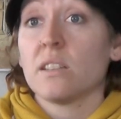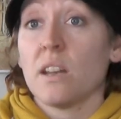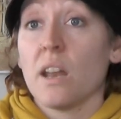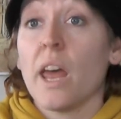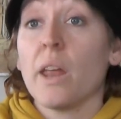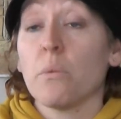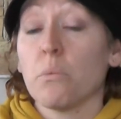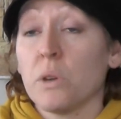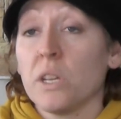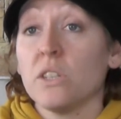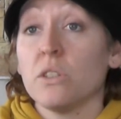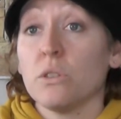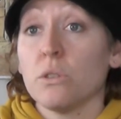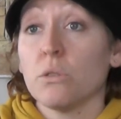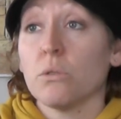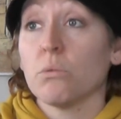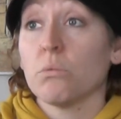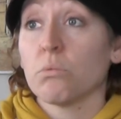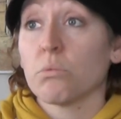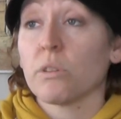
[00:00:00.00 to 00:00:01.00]
and we
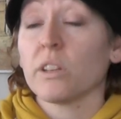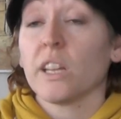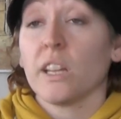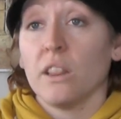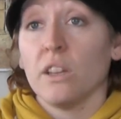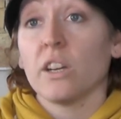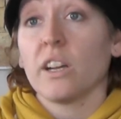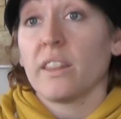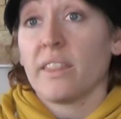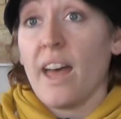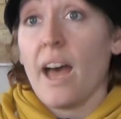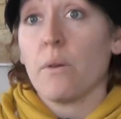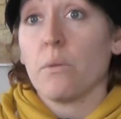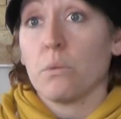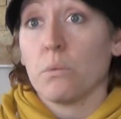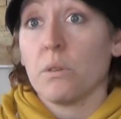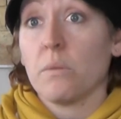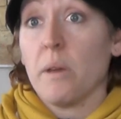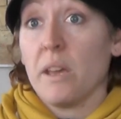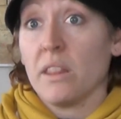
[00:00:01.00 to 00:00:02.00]
do really look at that
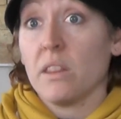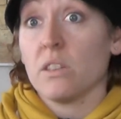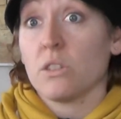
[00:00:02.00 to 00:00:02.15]
when we make